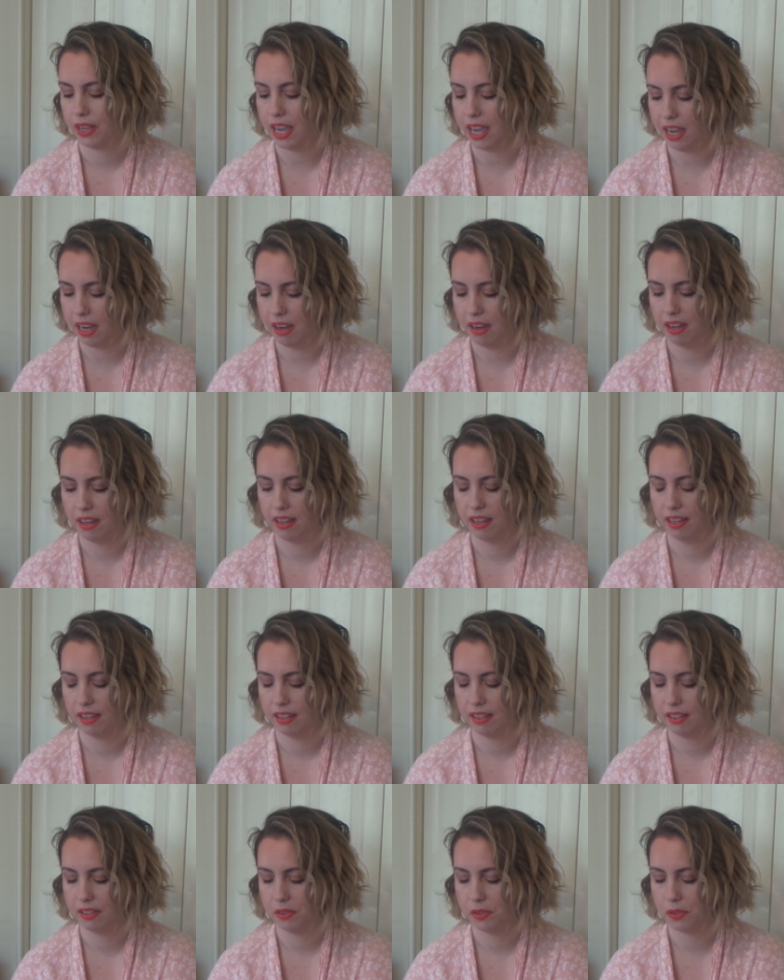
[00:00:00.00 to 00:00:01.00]
Okay,
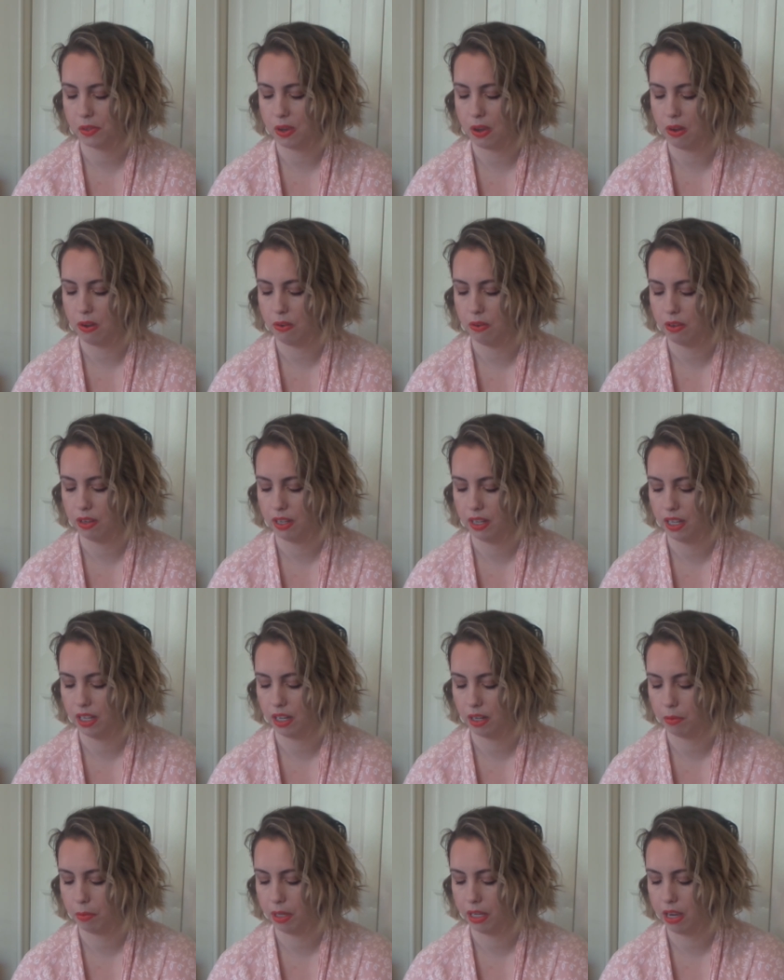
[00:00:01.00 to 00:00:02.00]
so
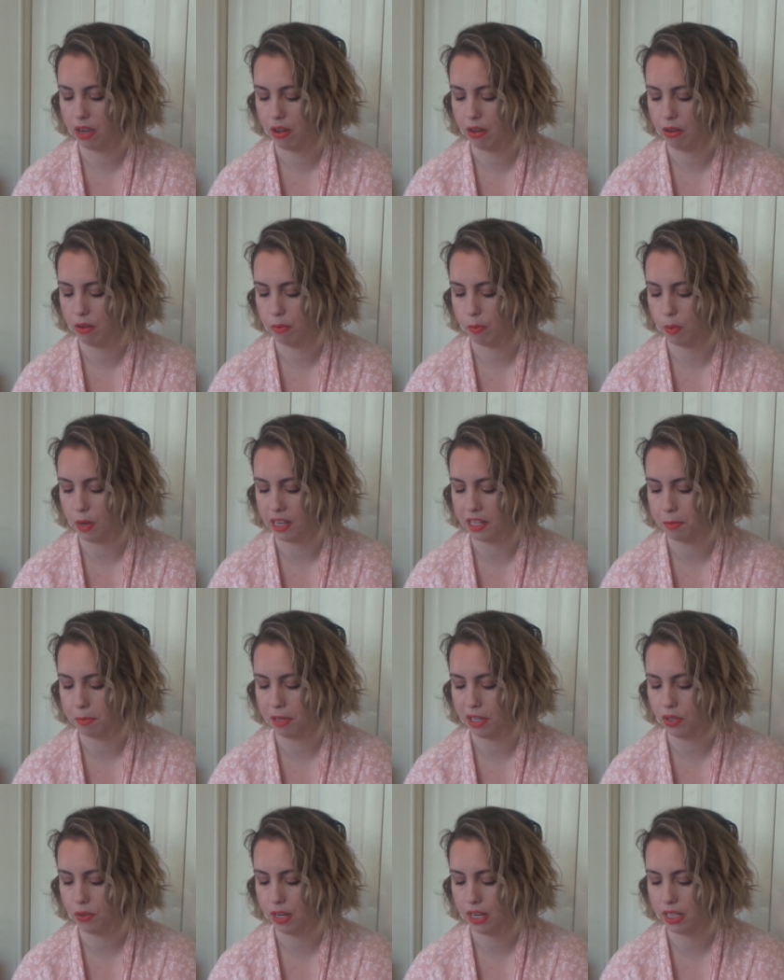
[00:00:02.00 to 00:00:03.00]
here we go. Watch
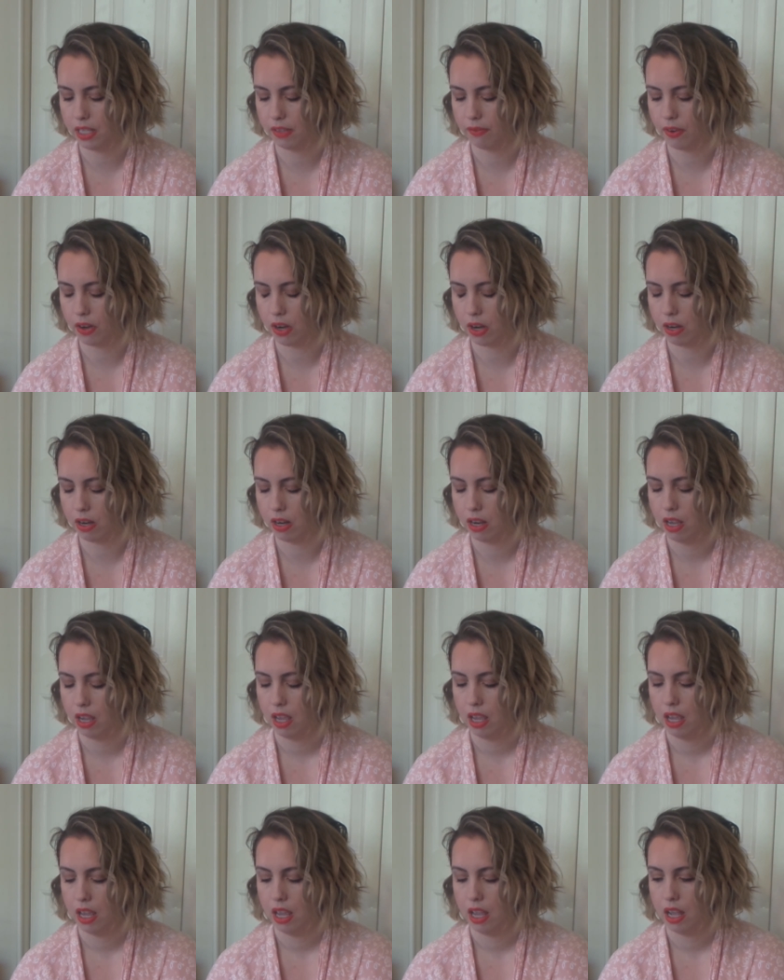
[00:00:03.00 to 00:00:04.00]
me transfer
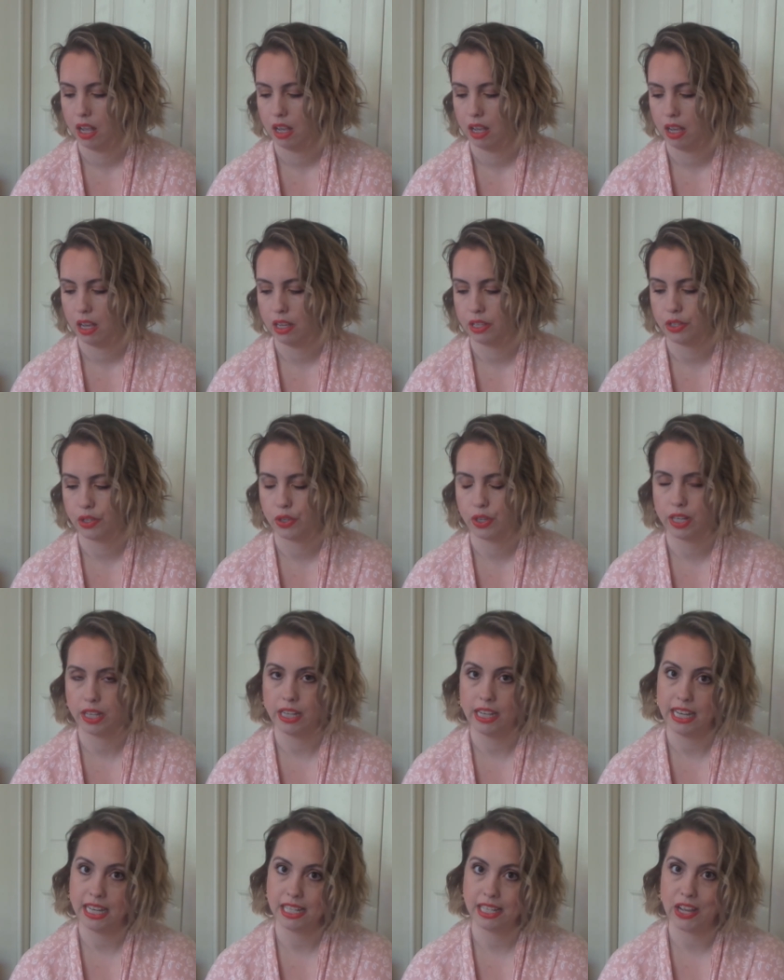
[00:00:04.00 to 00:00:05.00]

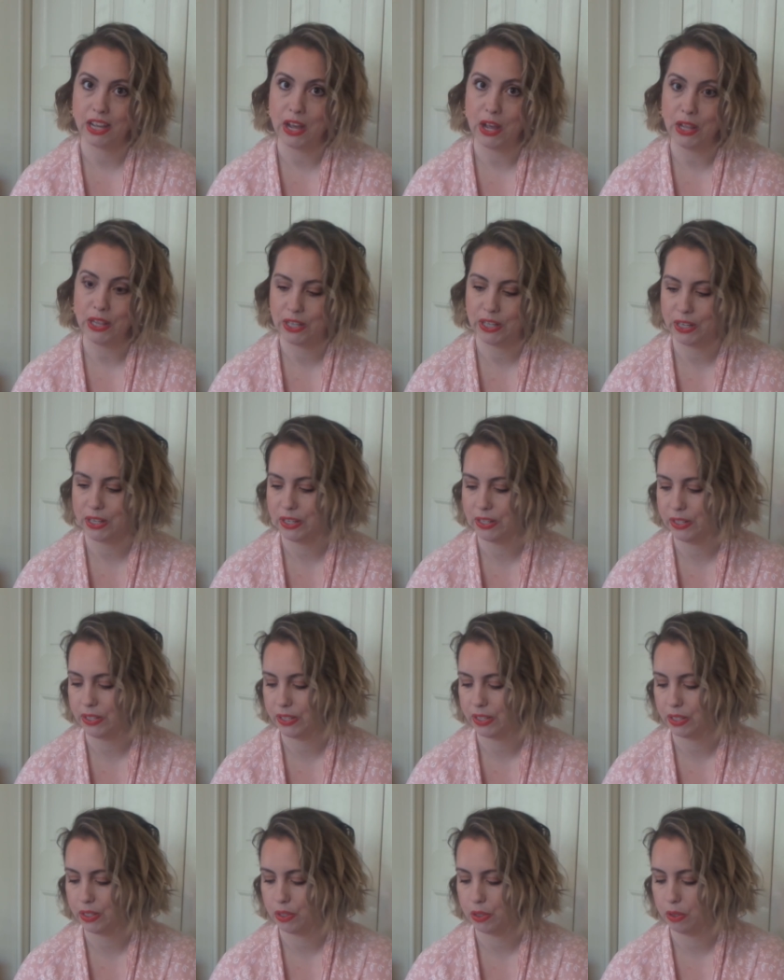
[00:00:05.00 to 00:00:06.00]

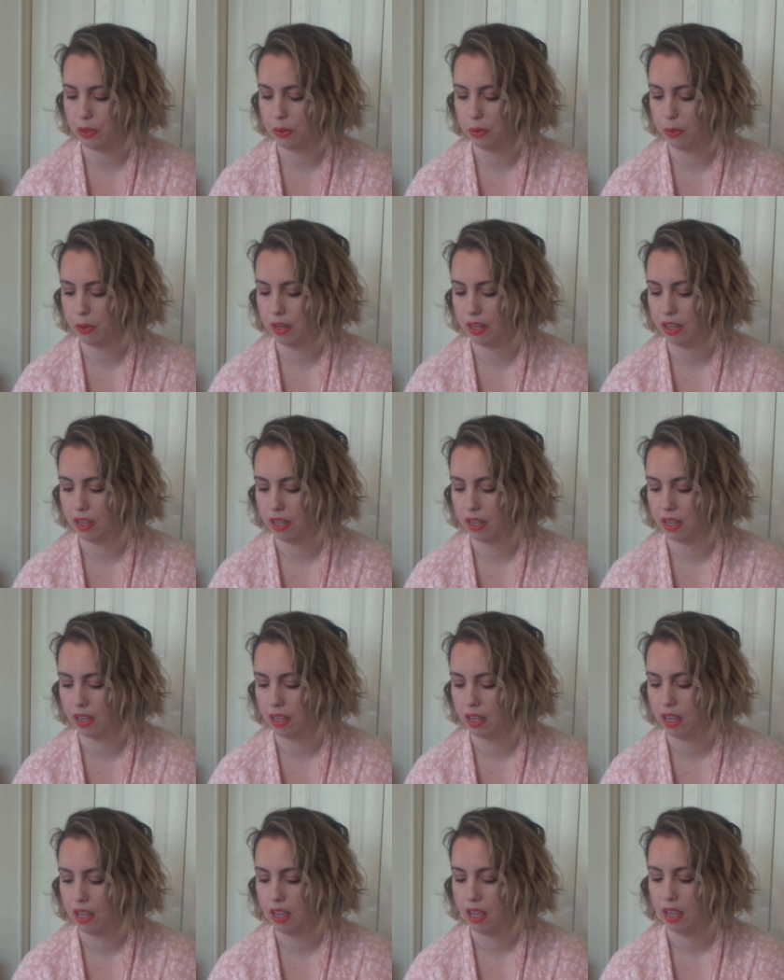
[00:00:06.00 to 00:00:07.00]
$108 to
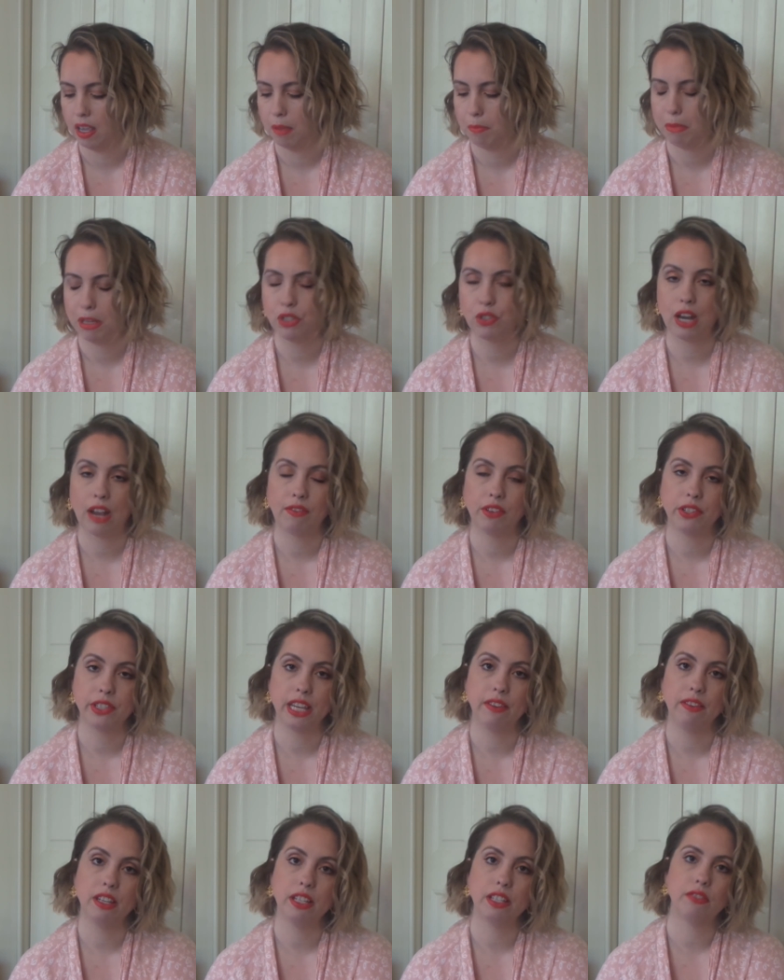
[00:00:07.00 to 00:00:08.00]
my travel
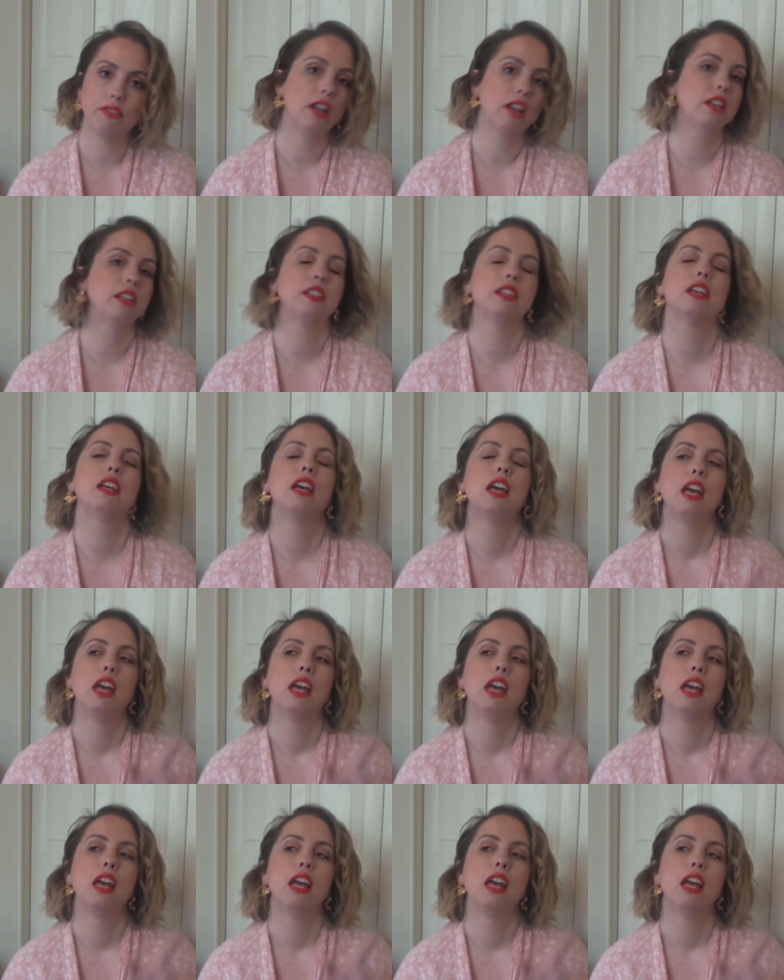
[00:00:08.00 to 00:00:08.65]
savings fund.